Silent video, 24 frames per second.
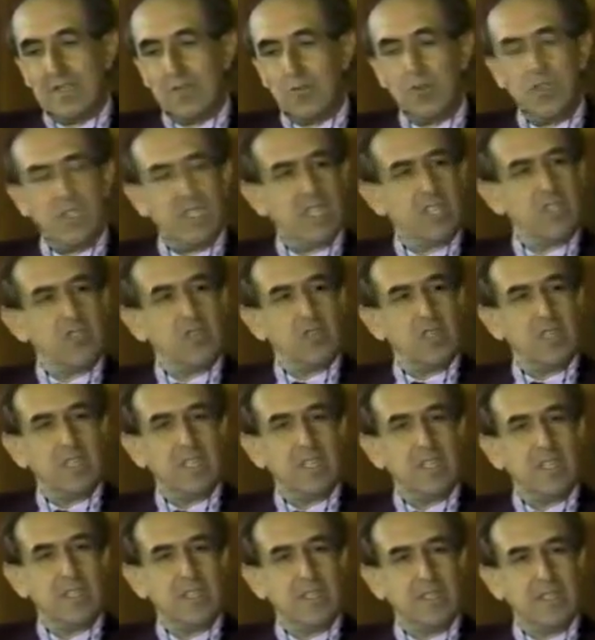which
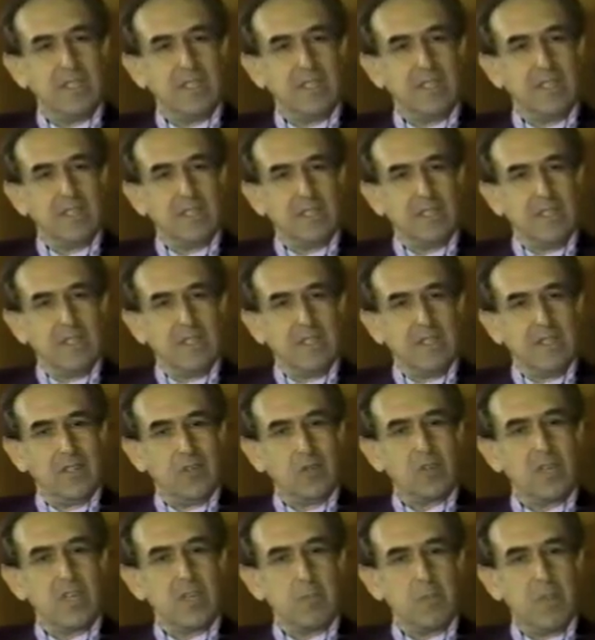actually,
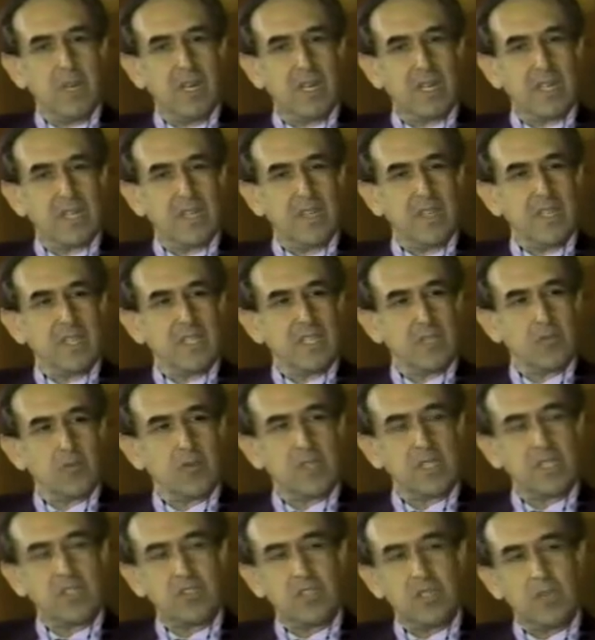looking back, I think that
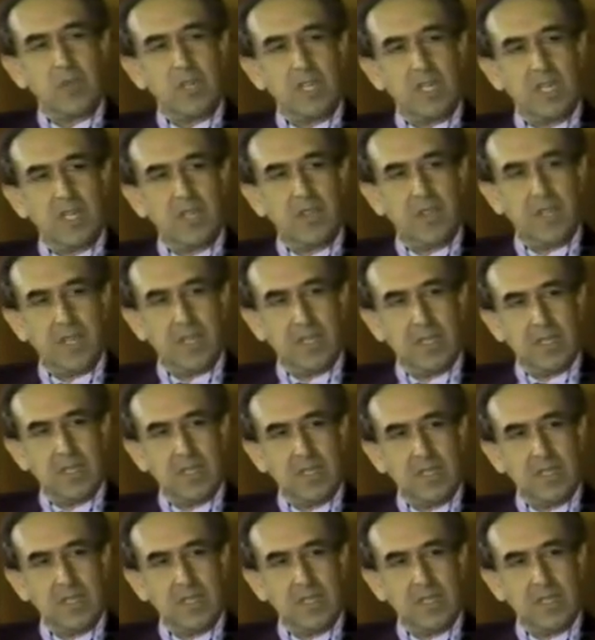was extremely healthy.